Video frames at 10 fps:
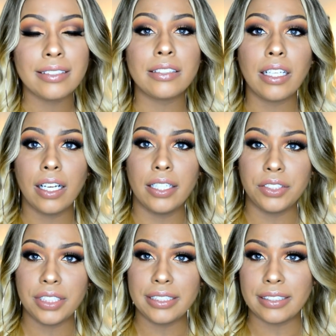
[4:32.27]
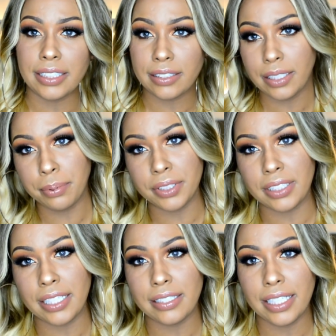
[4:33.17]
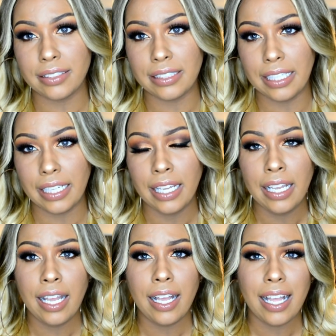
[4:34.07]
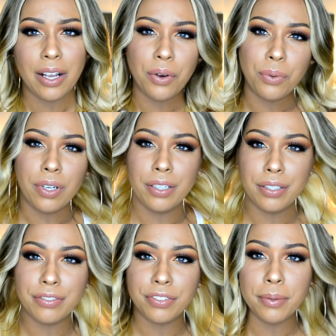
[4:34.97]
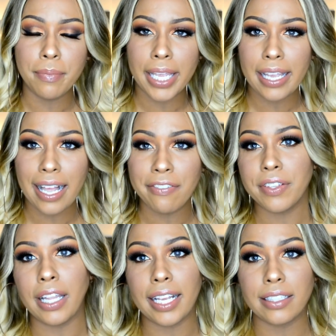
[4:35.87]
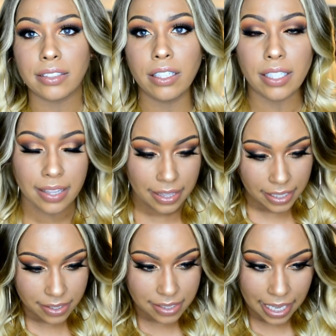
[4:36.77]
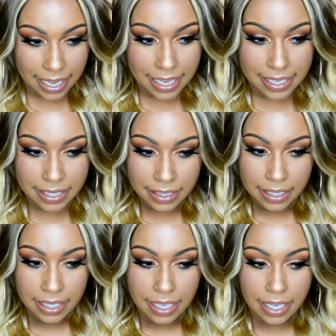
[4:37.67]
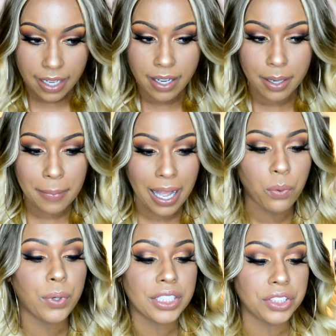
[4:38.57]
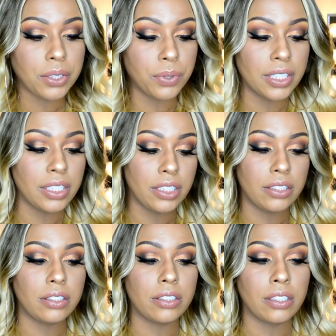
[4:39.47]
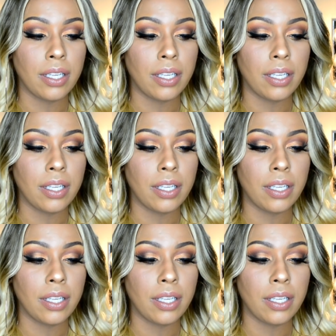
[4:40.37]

is 160% density. For me, I feel like it's on the thin side um, I wish it was